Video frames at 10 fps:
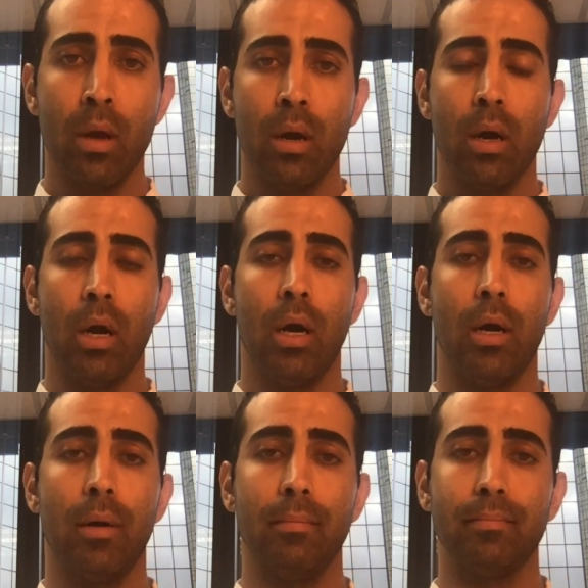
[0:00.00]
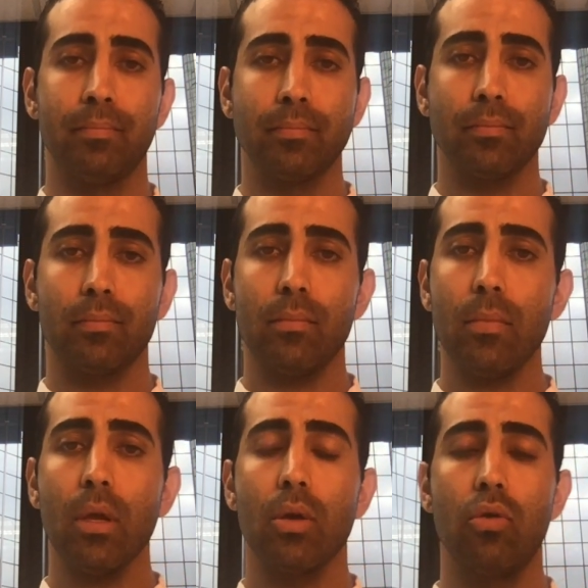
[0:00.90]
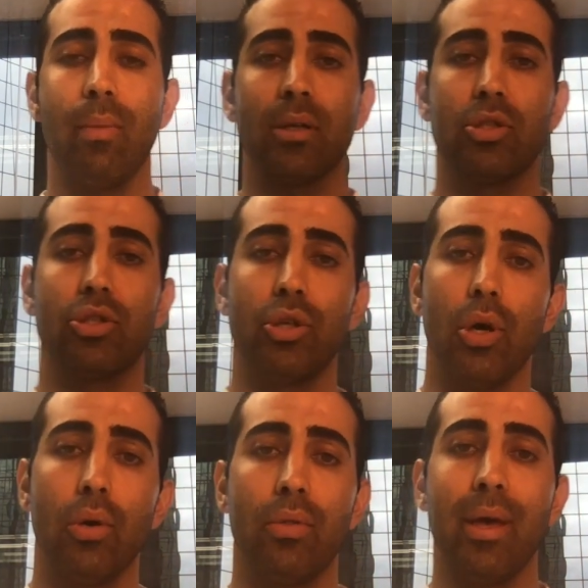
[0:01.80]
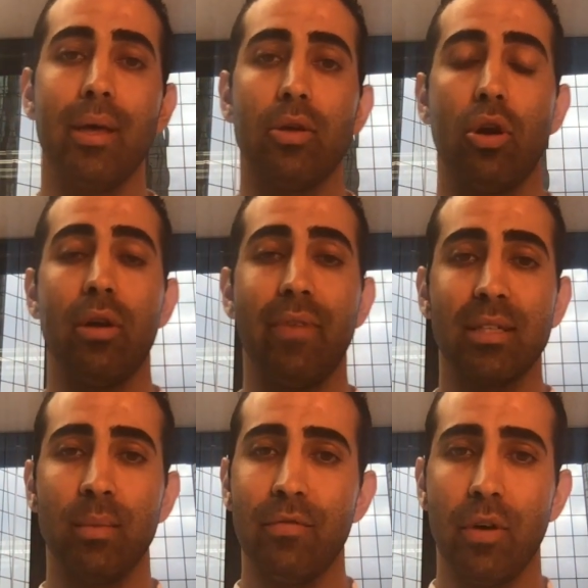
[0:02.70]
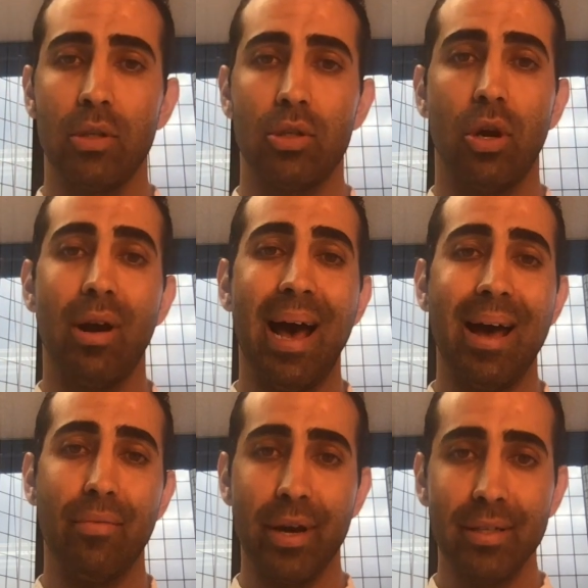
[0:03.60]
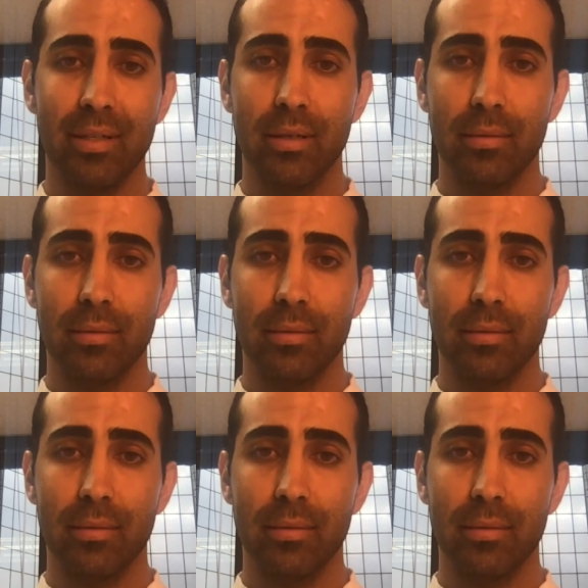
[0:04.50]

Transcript: You must show that your investment funds are at risk,